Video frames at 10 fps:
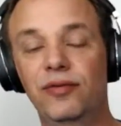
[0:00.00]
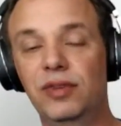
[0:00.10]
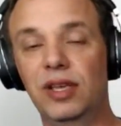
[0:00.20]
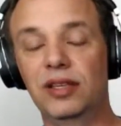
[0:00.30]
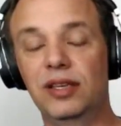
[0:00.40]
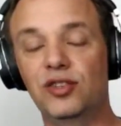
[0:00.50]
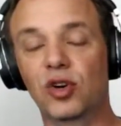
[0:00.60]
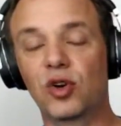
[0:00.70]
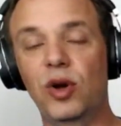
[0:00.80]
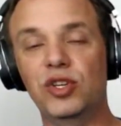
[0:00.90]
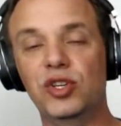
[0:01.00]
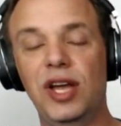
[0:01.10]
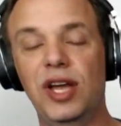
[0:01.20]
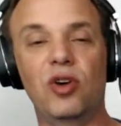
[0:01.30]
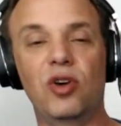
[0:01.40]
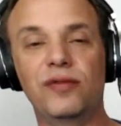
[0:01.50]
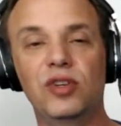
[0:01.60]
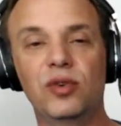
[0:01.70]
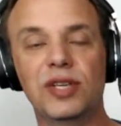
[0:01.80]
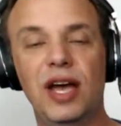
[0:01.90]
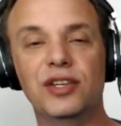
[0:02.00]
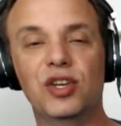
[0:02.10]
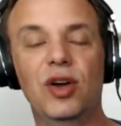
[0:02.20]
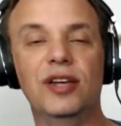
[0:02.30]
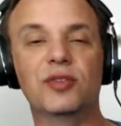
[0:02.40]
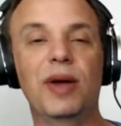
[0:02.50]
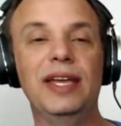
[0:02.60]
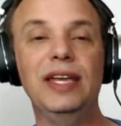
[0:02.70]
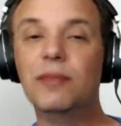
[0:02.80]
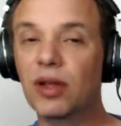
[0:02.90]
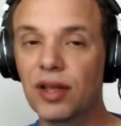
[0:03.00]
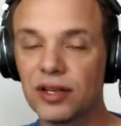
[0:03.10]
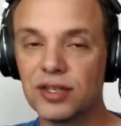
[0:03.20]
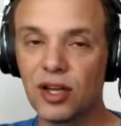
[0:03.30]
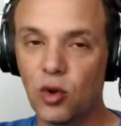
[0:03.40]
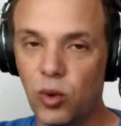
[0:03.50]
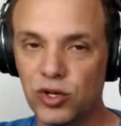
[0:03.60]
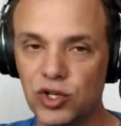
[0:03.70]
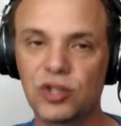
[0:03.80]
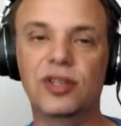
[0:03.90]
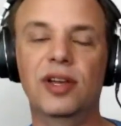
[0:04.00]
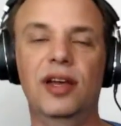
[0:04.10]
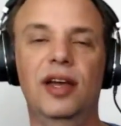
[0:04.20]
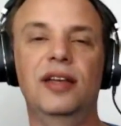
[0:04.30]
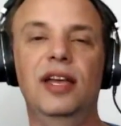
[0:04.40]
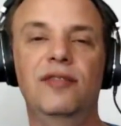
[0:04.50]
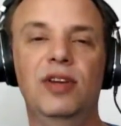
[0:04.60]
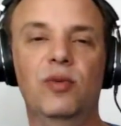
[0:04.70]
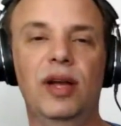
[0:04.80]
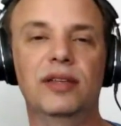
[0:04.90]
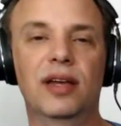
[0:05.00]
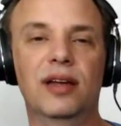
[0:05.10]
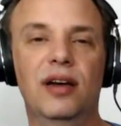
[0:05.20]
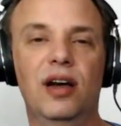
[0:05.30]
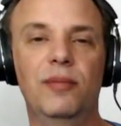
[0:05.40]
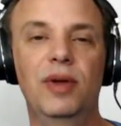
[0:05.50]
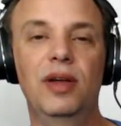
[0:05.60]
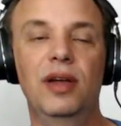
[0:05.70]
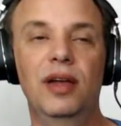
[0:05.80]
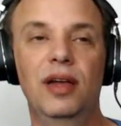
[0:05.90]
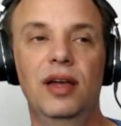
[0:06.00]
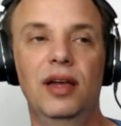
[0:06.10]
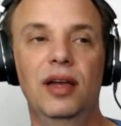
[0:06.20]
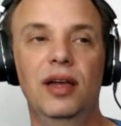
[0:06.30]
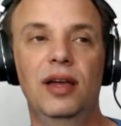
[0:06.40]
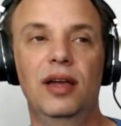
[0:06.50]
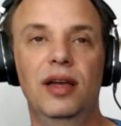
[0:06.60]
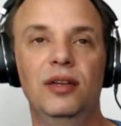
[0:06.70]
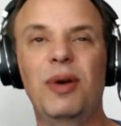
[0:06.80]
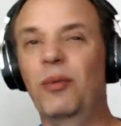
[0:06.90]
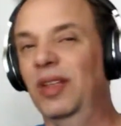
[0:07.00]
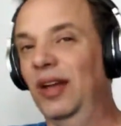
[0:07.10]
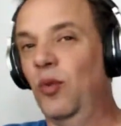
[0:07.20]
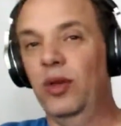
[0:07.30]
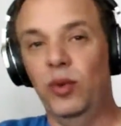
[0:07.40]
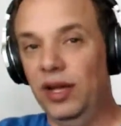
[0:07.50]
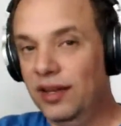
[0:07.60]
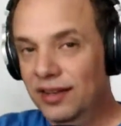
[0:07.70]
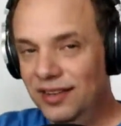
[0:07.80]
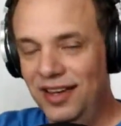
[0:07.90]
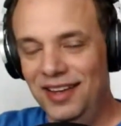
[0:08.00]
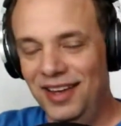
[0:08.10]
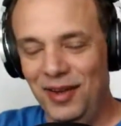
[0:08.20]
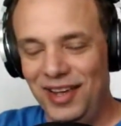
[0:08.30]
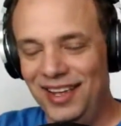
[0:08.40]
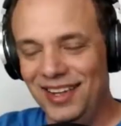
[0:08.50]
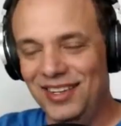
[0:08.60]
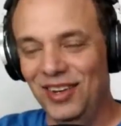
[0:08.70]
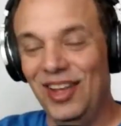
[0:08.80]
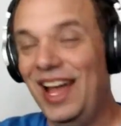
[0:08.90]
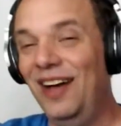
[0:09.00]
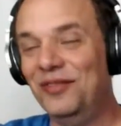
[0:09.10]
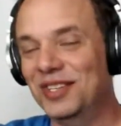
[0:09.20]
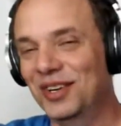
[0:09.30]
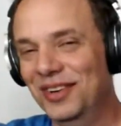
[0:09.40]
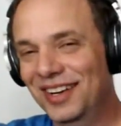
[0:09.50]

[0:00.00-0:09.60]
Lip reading: To get your question answered, all you have to do is ask by emailing us at question@avrant.com. You might want to wait a week. You'll have to.